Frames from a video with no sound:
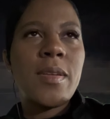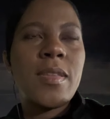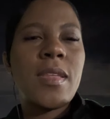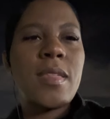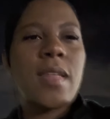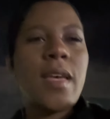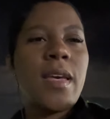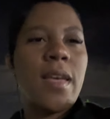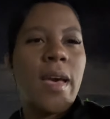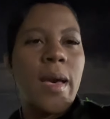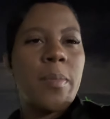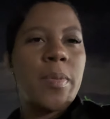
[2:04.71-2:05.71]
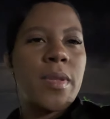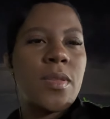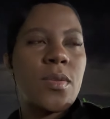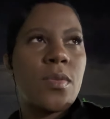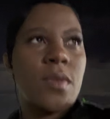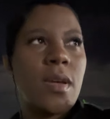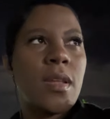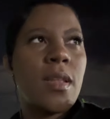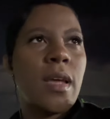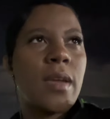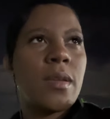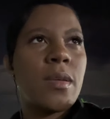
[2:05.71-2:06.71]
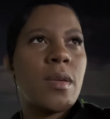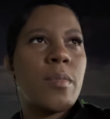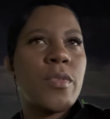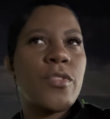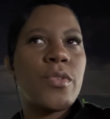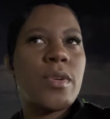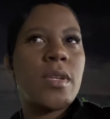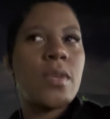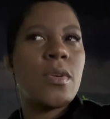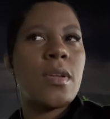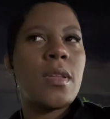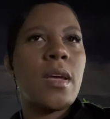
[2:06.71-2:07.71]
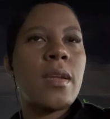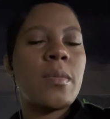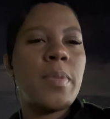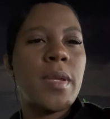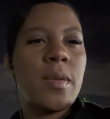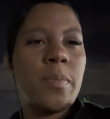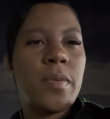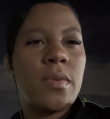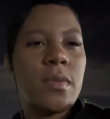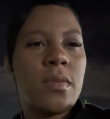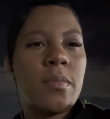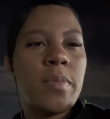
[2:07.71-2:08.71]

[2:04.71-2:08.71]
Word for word: Does that happen to a lot of, a majority or a lot of people?